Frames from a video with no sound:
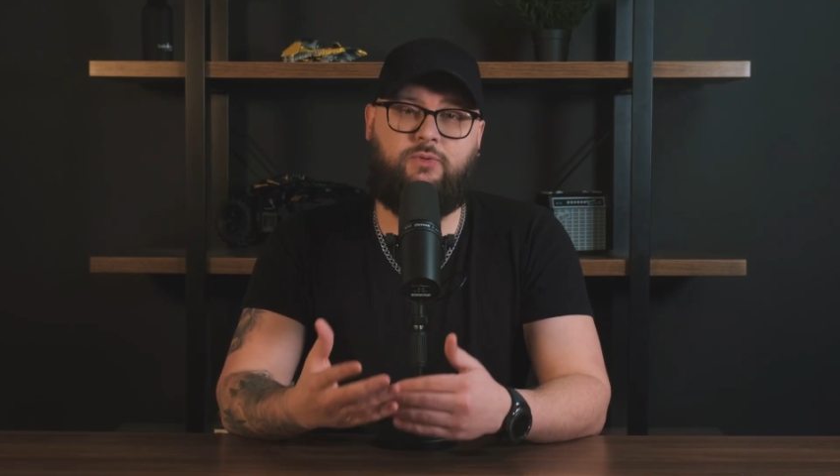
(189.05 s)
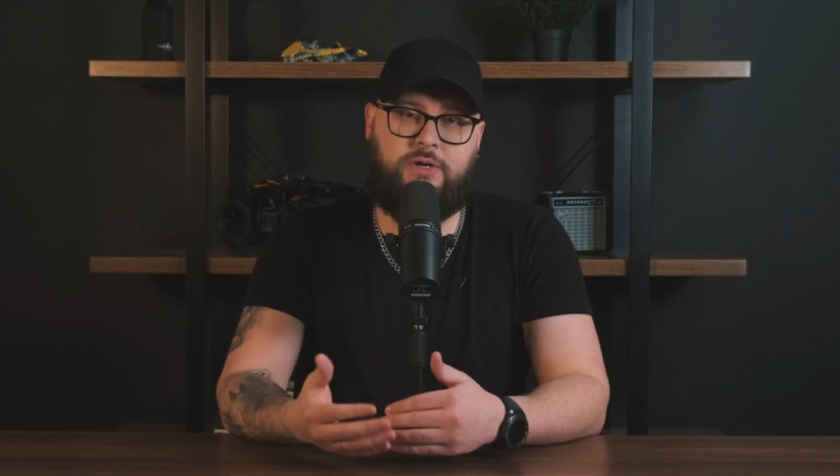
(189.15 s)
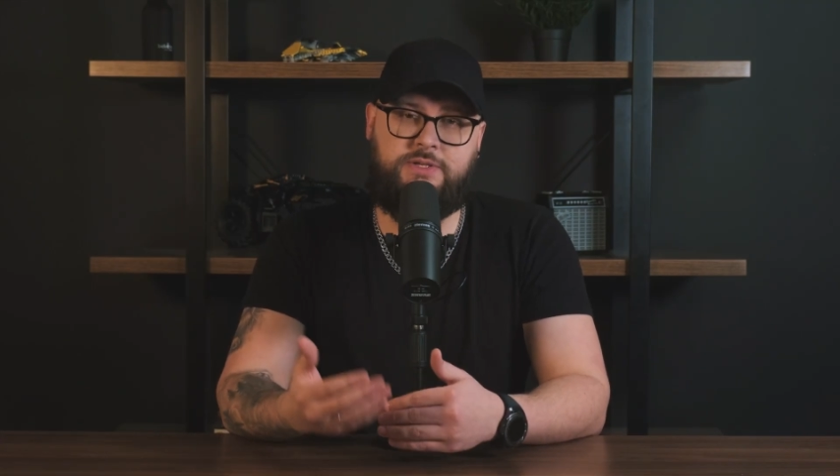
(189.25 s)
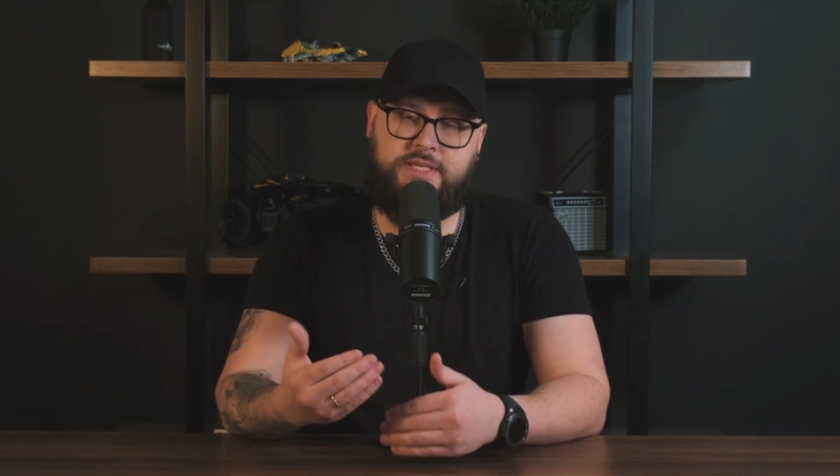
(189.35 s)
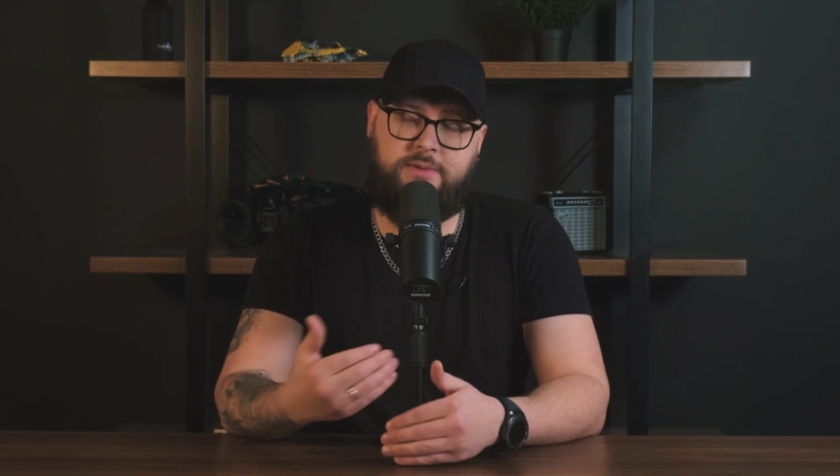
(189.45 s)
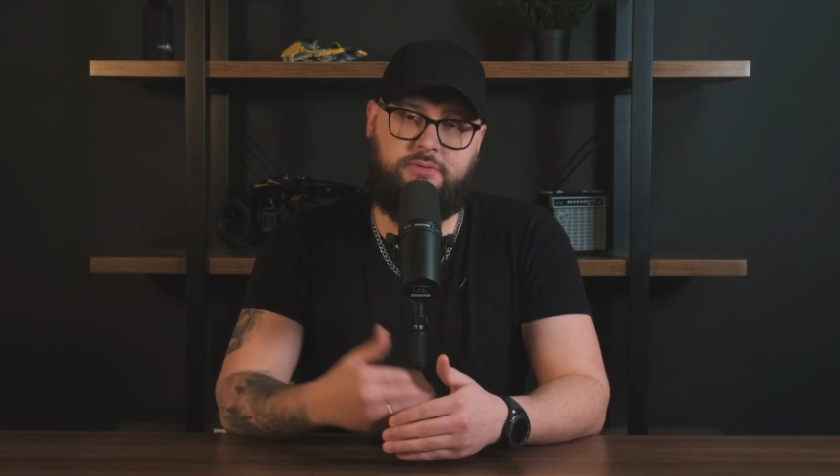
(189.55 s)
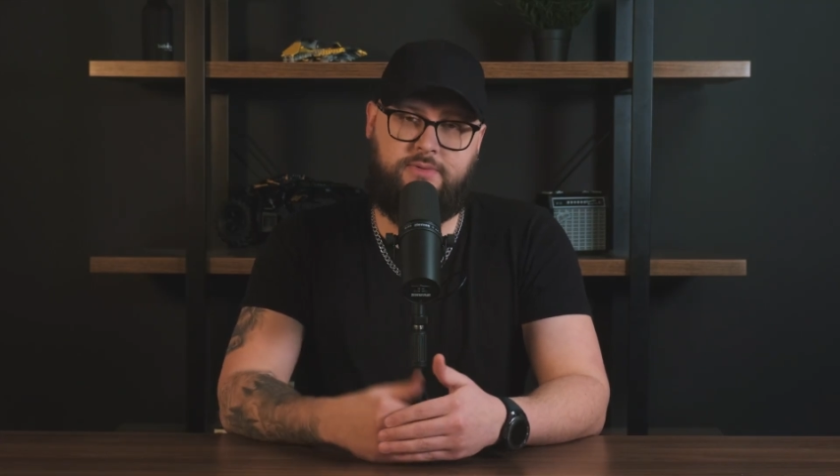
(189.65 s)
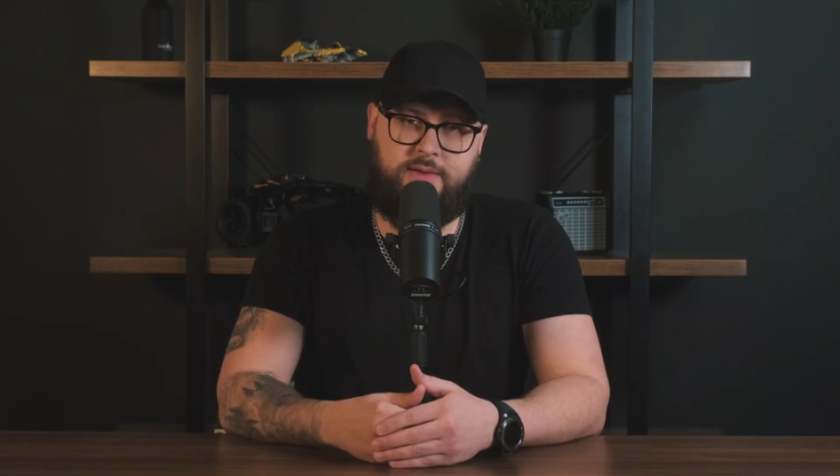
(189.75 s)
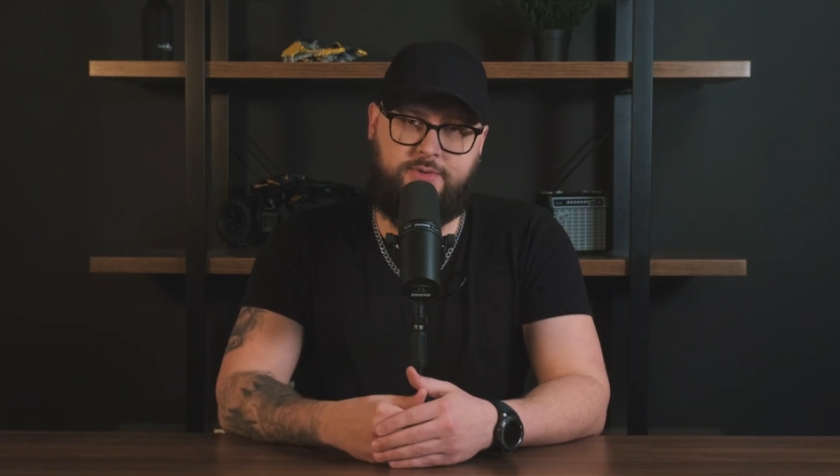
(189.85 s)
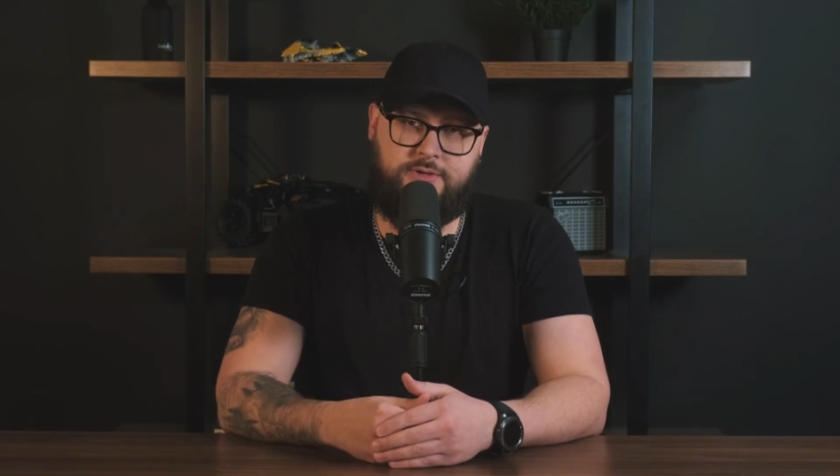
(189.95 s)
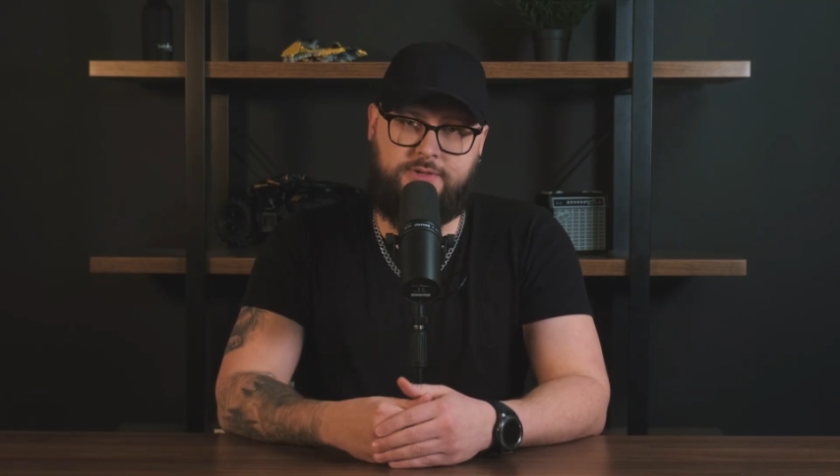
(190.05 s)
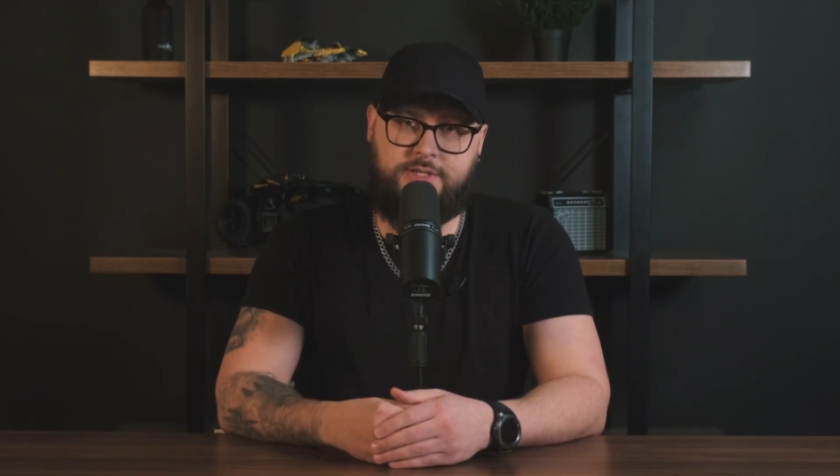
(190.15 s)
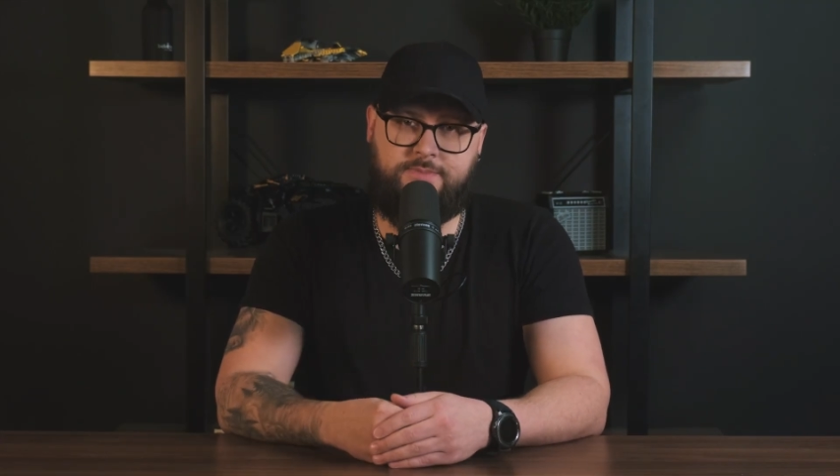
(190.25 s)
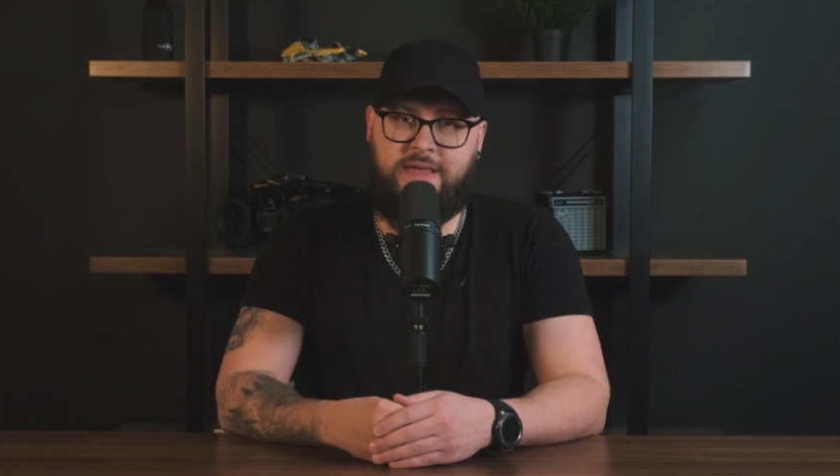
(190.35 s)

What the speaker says: well set parameters.